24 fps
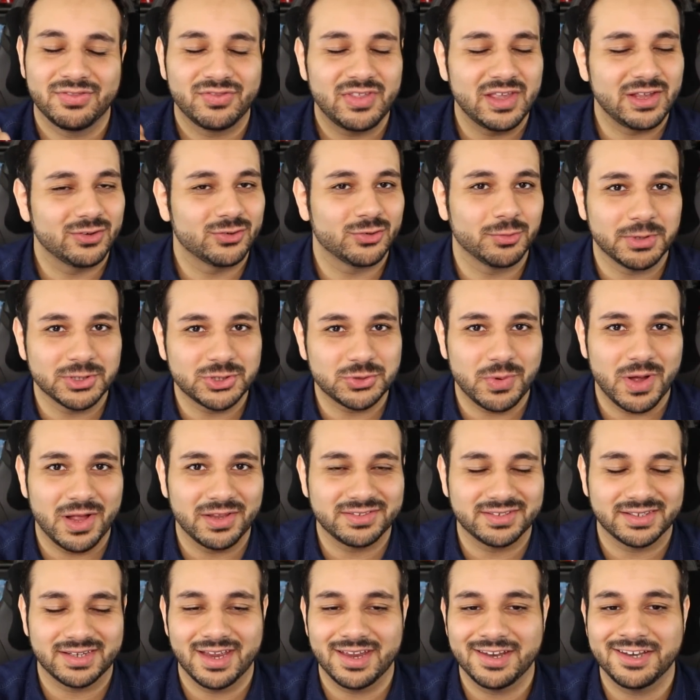Thank you so much,
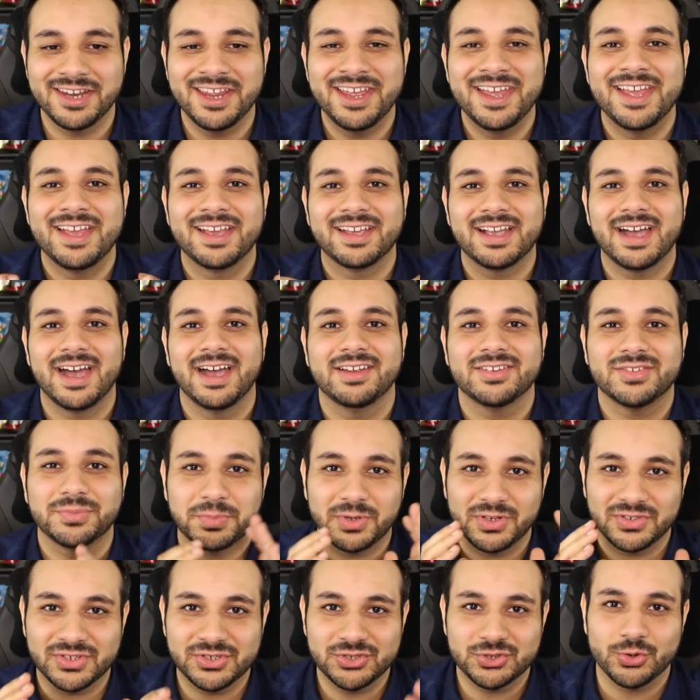Wallace, again. Guys,
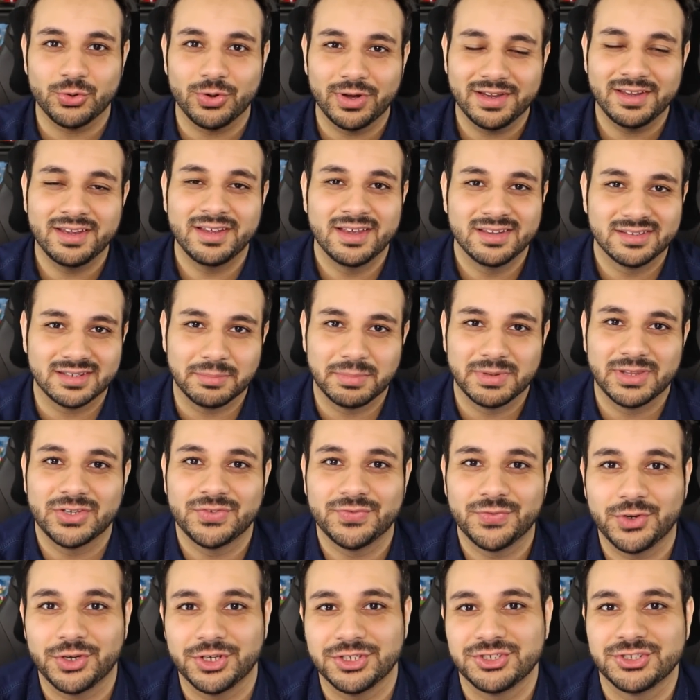please enjoy some of
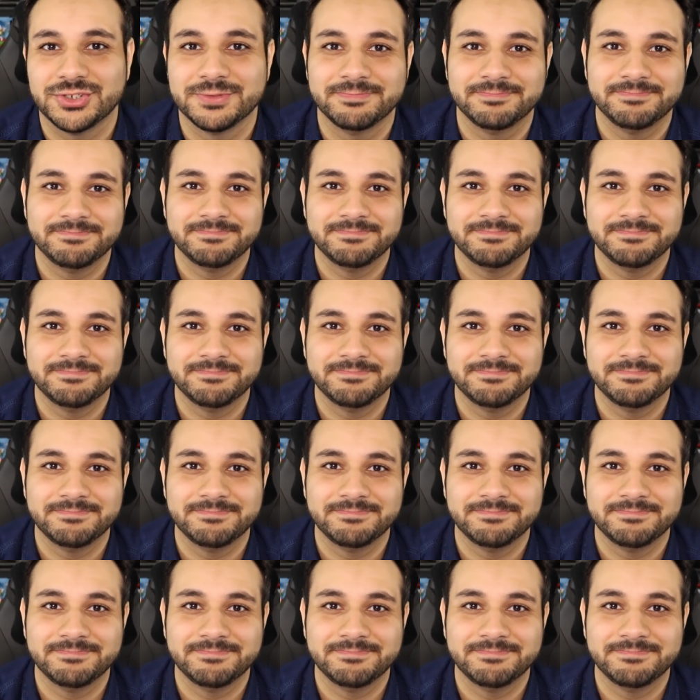this footage.